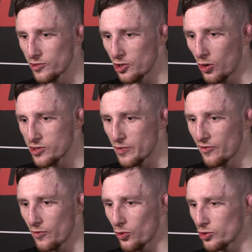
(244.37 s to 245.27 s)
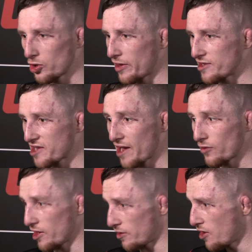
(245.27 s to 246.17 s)
You know, it was a bit of a roadie on then second
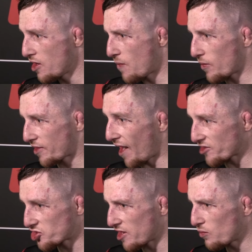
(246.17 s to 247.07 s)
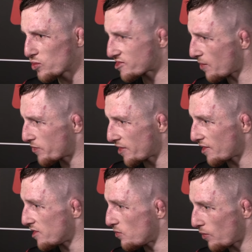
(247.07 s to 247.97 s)
round. I remember catching him with something
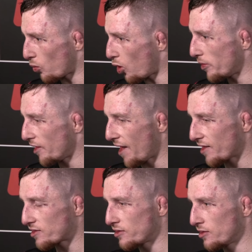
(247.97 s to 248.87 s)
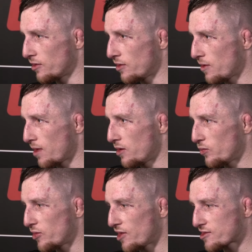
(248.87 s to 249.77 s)
and he went wobbly legged.
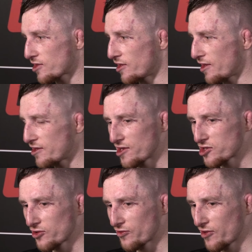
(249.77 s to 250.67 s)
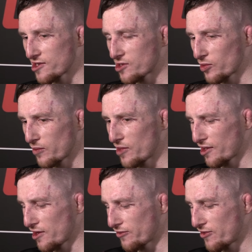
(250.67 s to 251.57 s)
Be nice, nice to first someone give me like
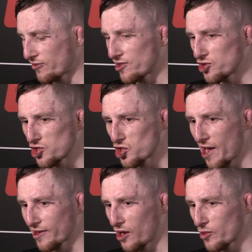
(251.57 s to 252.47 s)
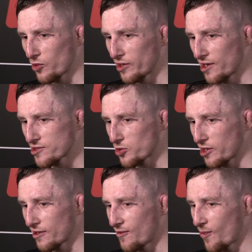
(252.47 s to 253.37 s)
a little 50G check. That would be quite nice,
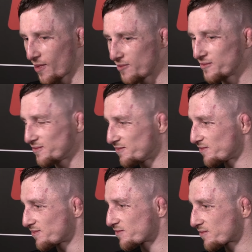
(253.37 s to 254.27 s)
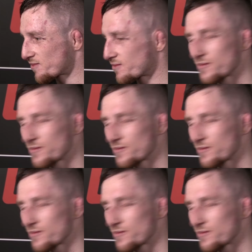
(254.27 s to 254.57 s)
wouldn't it?